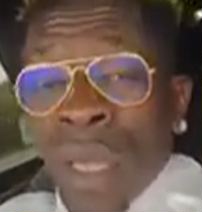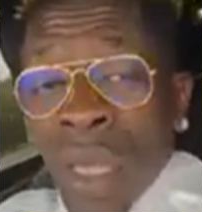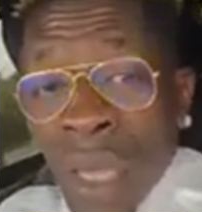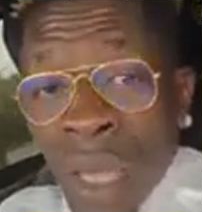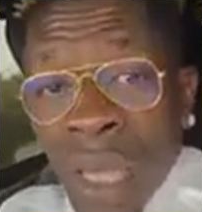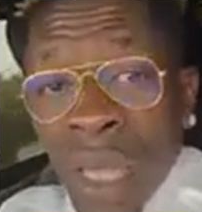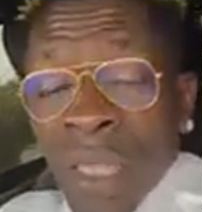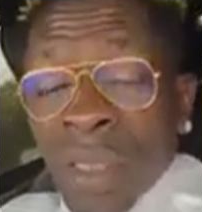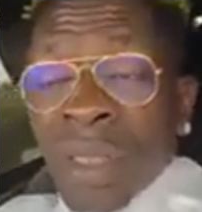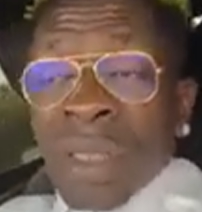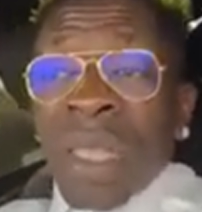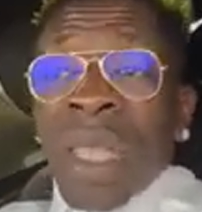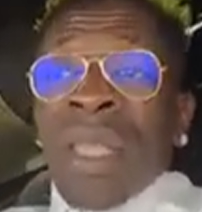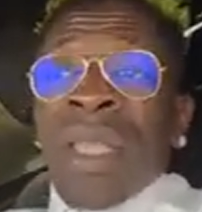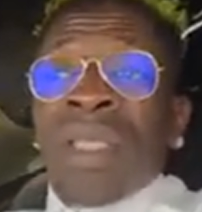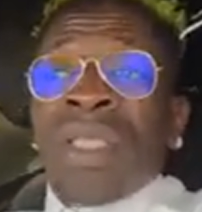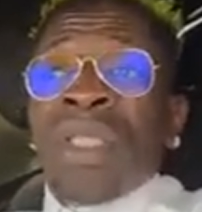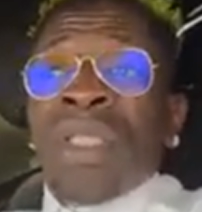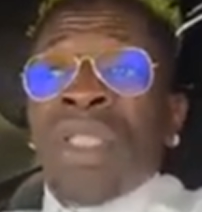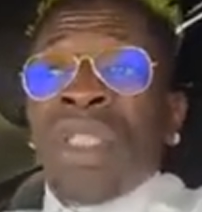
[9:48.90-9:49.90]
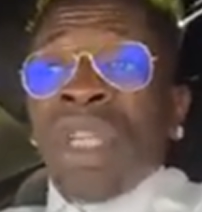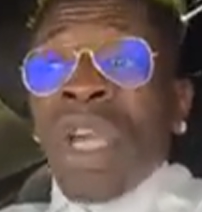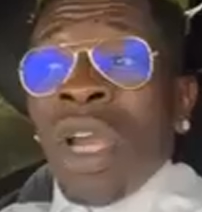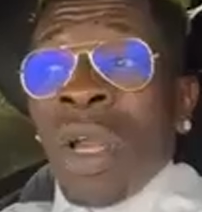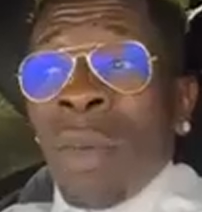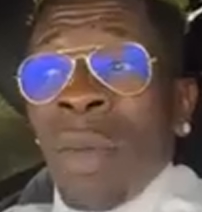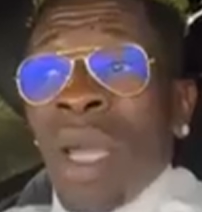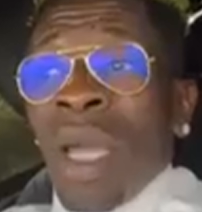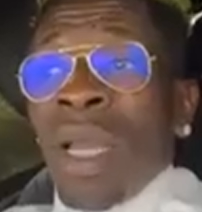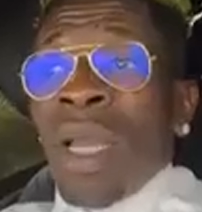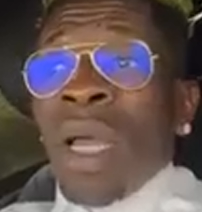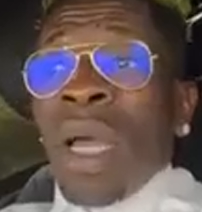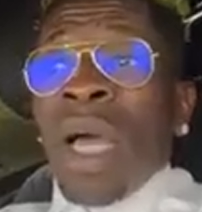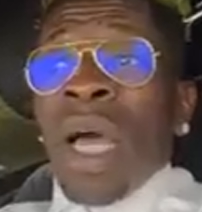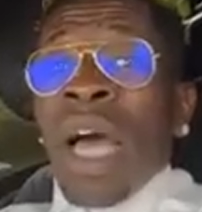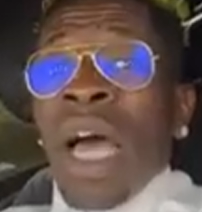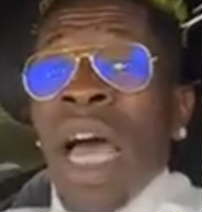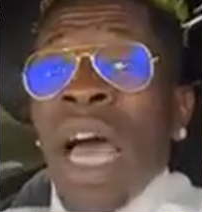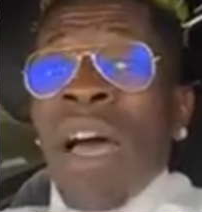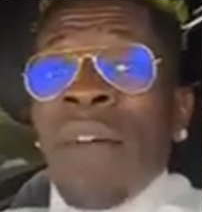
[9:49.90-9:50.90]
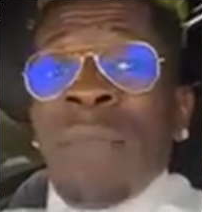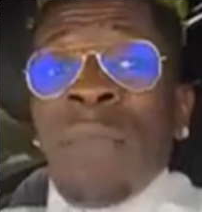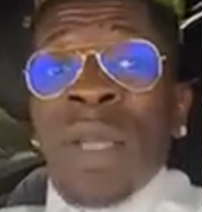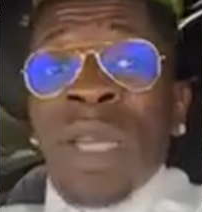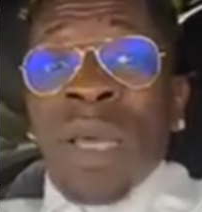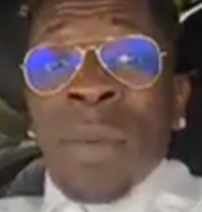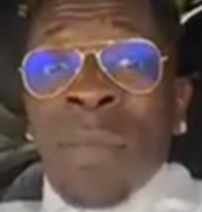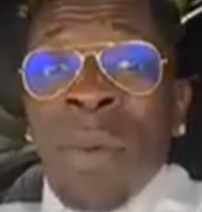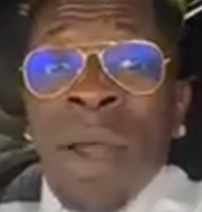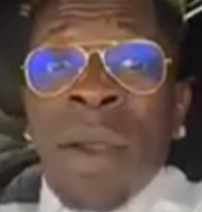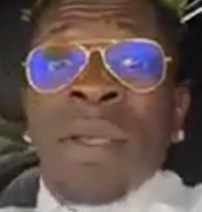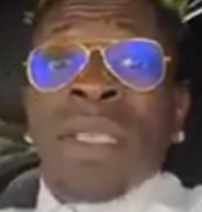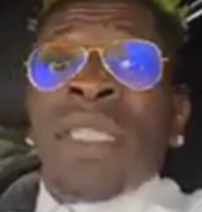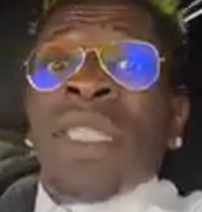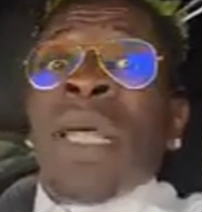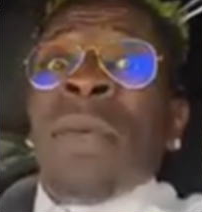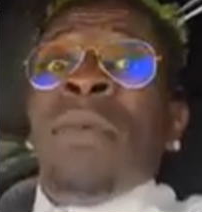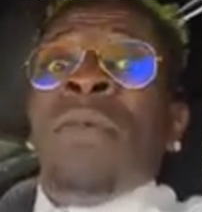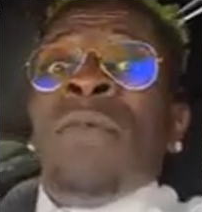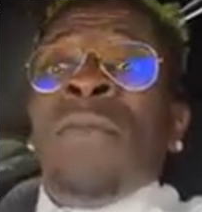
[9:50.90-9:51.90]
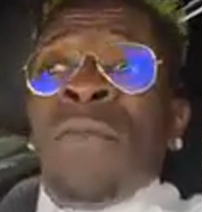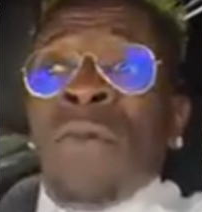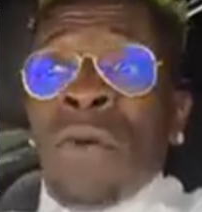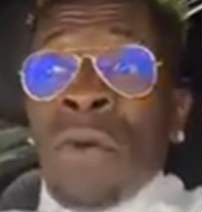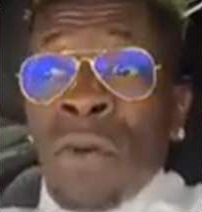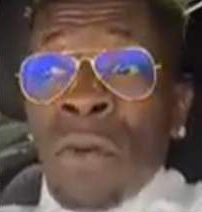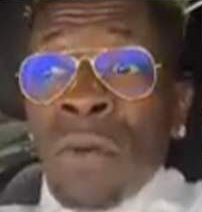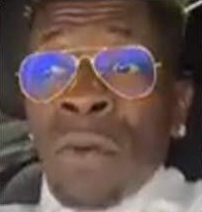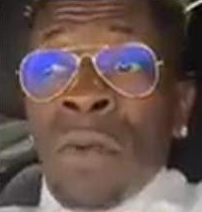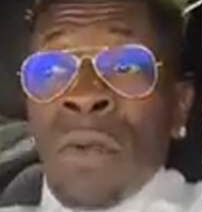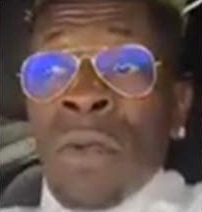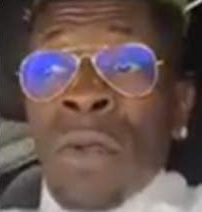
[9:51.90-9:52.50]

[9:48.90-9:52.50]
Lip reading: Yes, ladies and gentlemen, I've been a barista before.